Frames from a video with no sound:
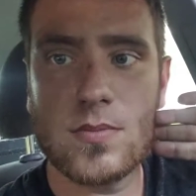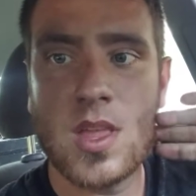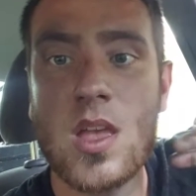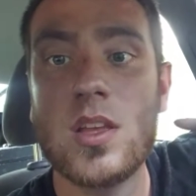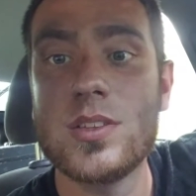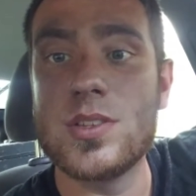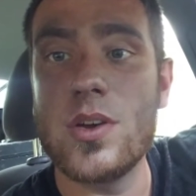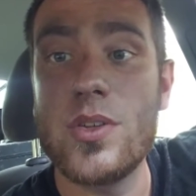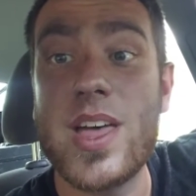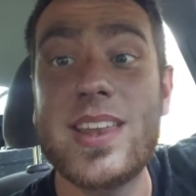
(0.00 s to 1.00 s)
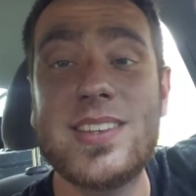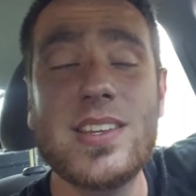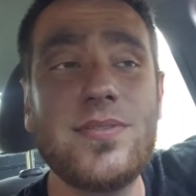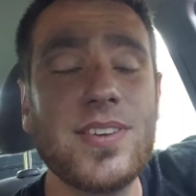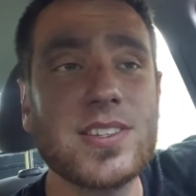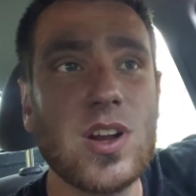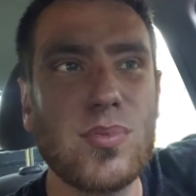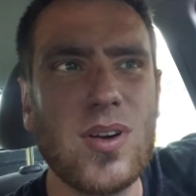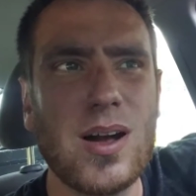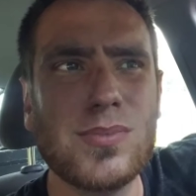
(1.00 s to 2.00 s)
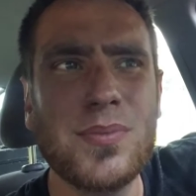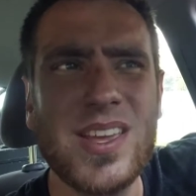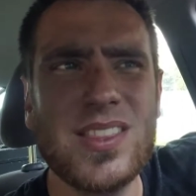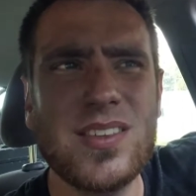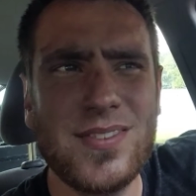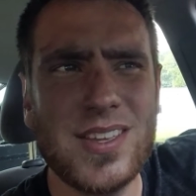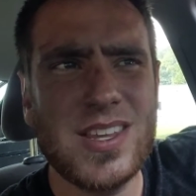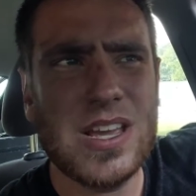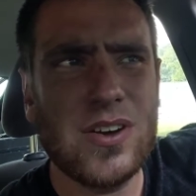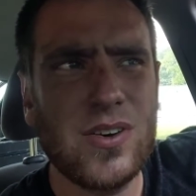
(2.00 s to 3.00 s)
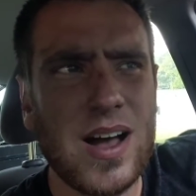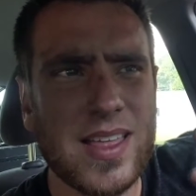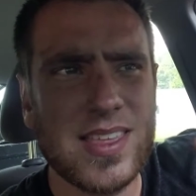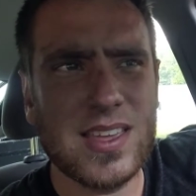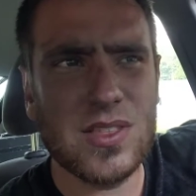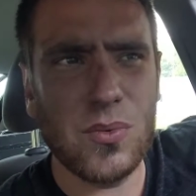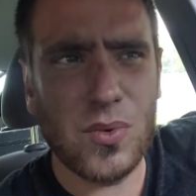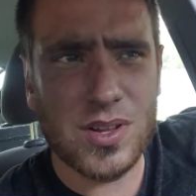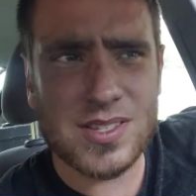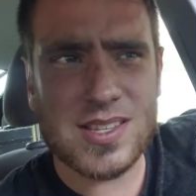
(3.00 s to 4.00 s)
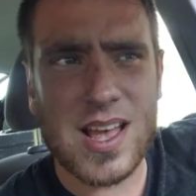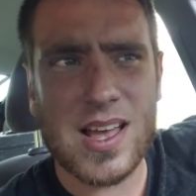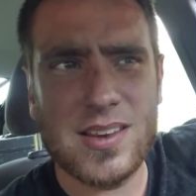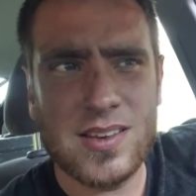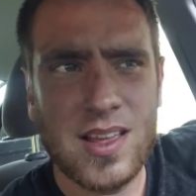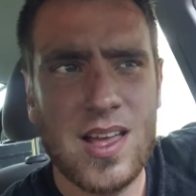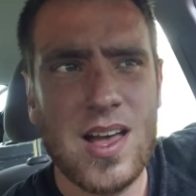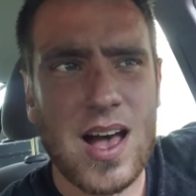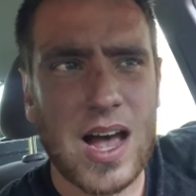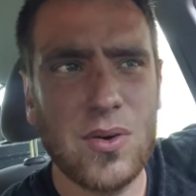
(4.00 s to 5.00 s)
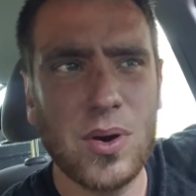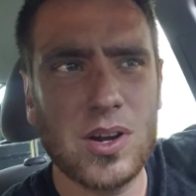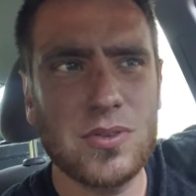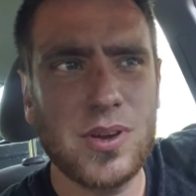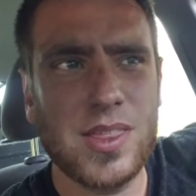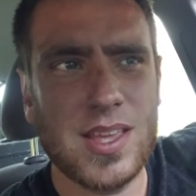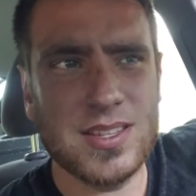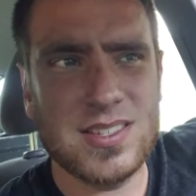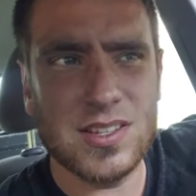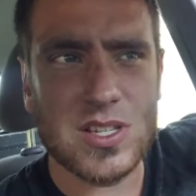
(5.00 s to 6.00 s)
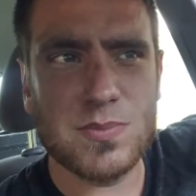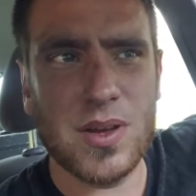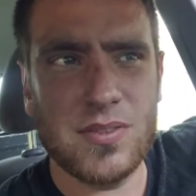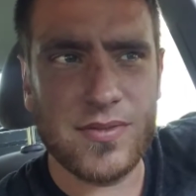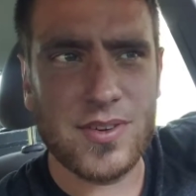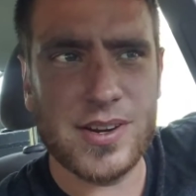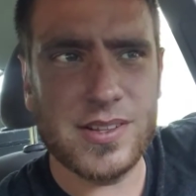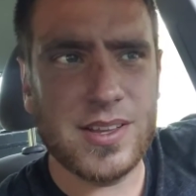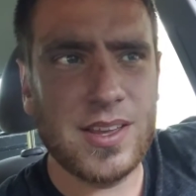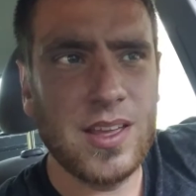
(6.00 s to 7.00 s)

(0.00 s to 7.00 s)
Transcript: So that did fix our problem. In the video, I think the one side I worked with, it still spun freely.